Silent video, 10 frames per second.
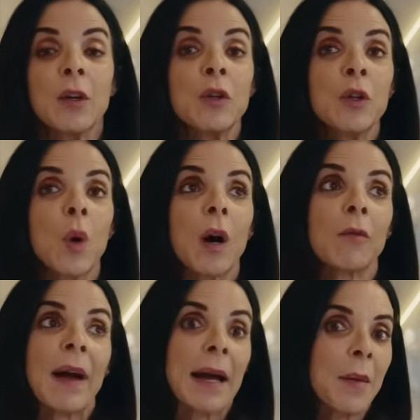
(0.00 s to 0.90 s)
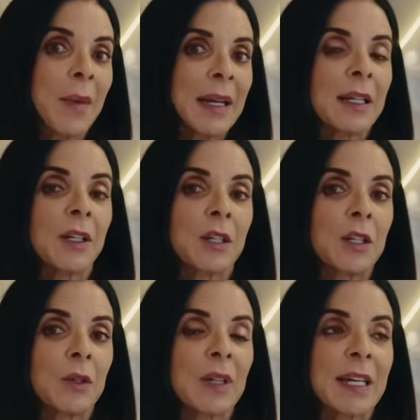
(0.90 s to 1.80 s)
You are recommended to
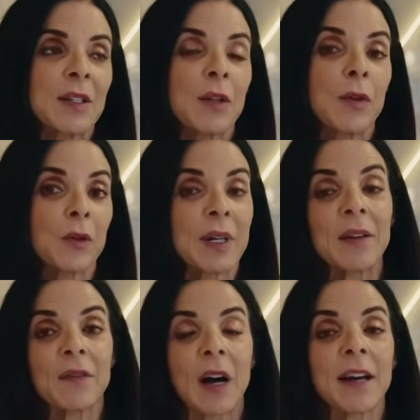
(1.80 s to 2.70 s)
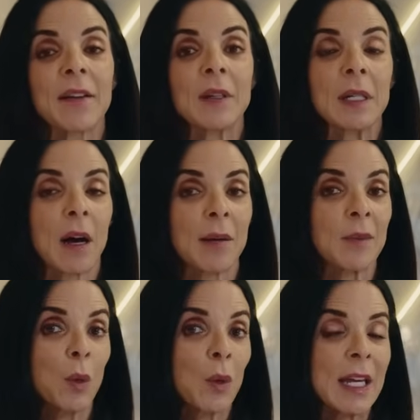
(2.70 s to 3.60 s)
do this 3 to 5
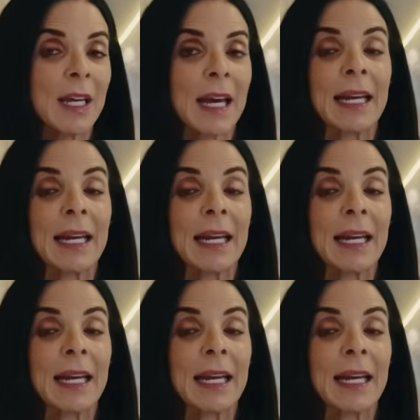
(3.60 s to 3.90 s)
times a week.